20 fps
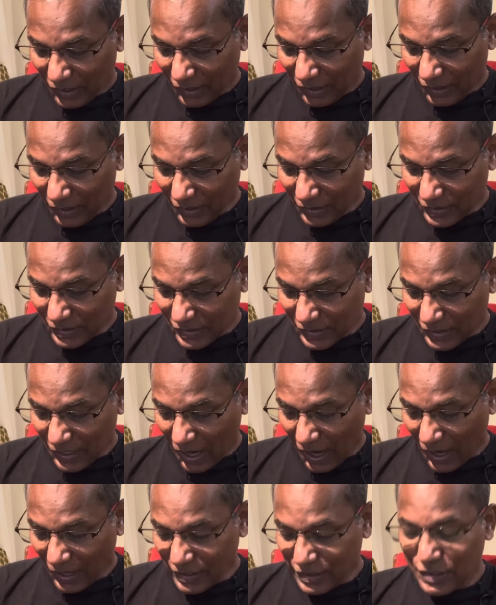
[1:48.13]
It is in
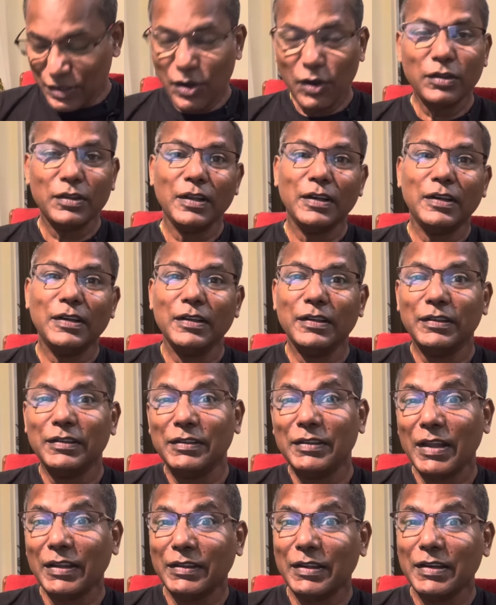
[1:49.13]
Antioch
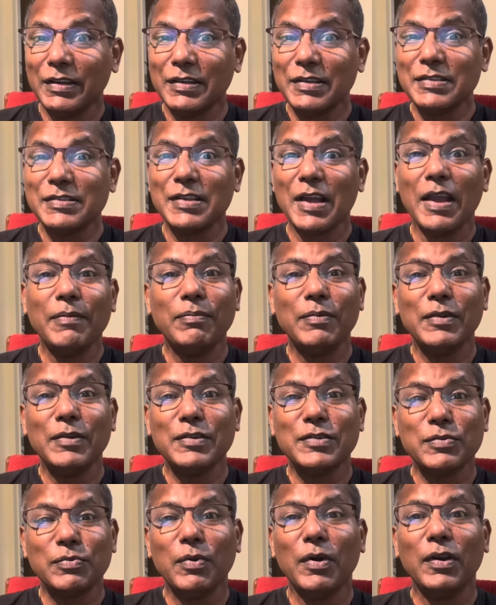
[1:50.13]
that the
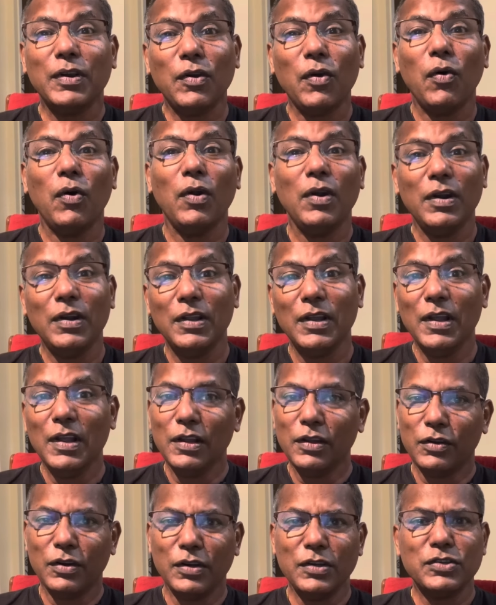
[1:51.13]
disciples were called
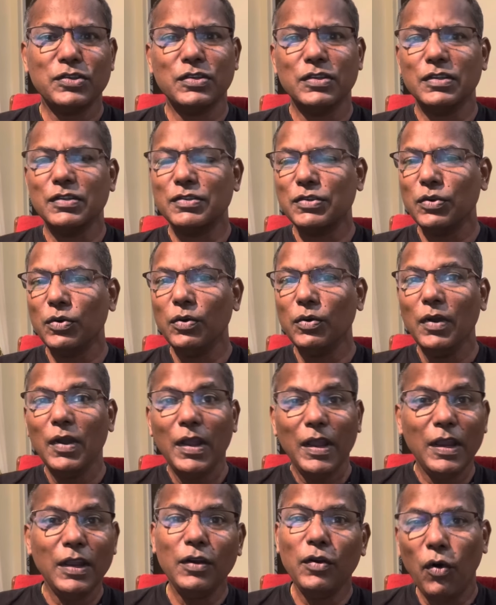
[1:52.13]
Christians. So
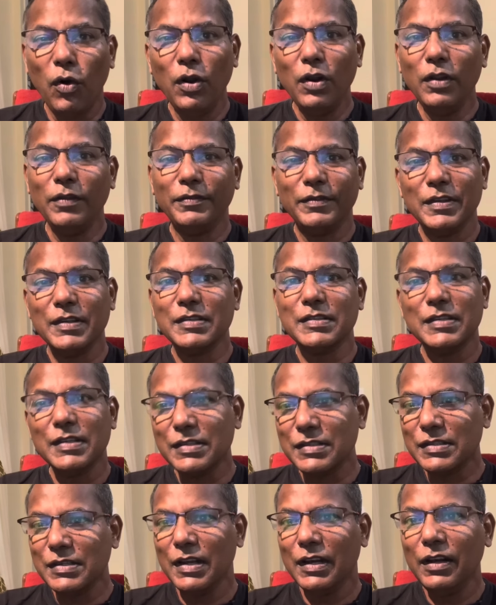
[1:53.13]
in all of this,
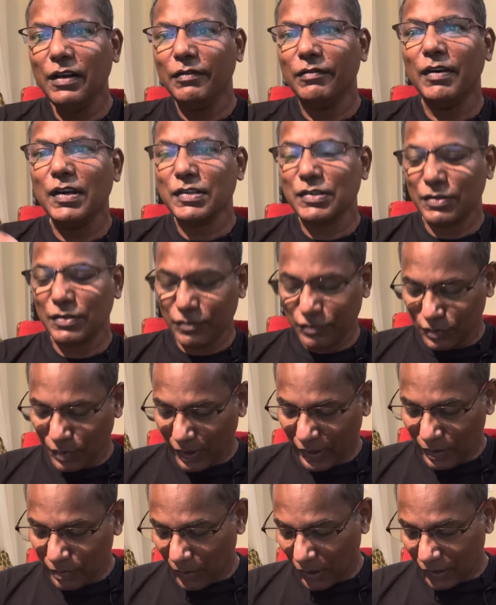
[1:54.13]
this little verse of
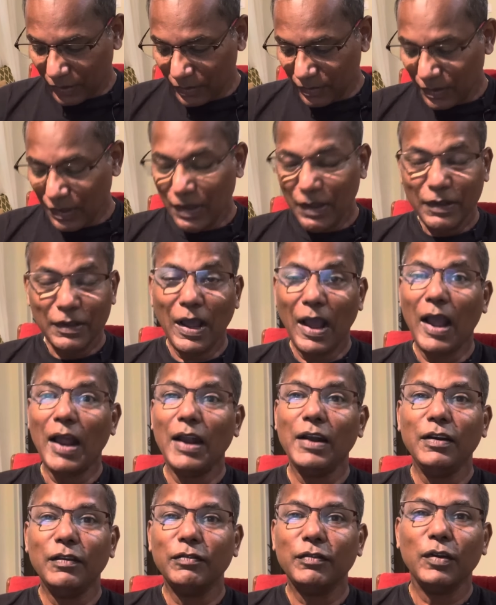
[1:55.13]
21, "the
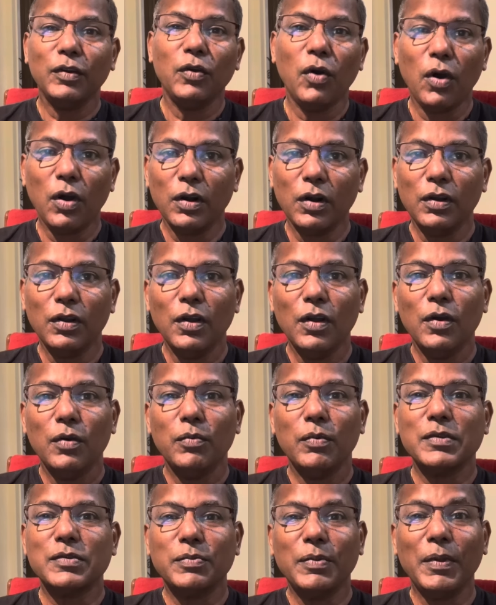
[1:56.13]
hand of the Lord
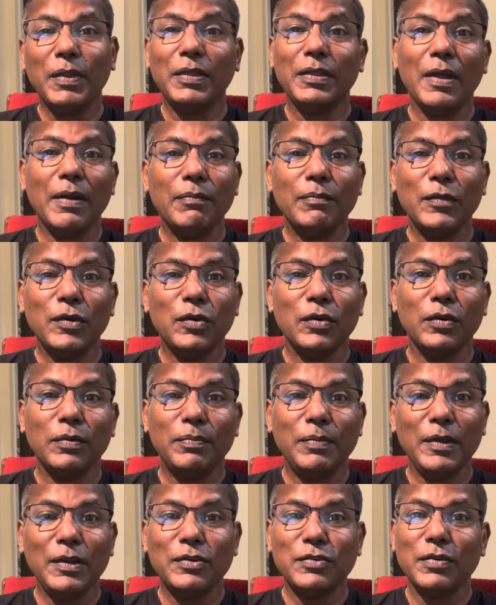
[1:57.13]
was with them," could
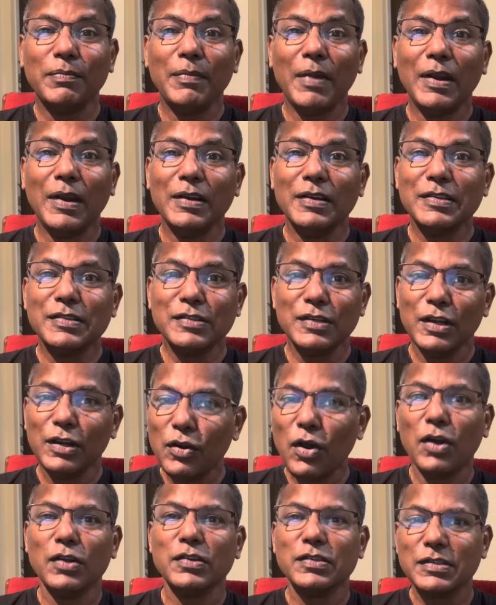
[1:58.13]
be tremendously
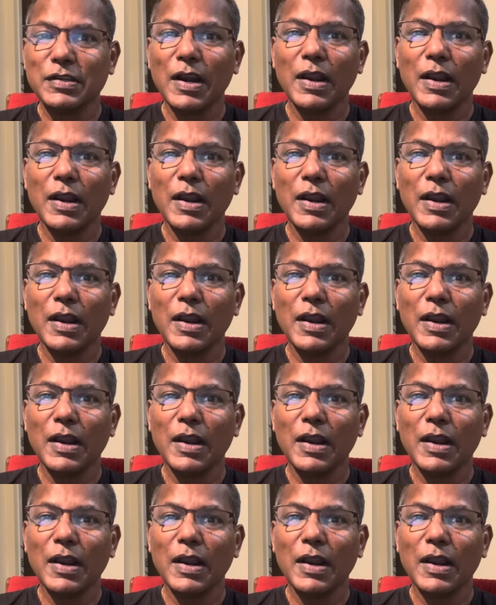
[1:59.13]
lost.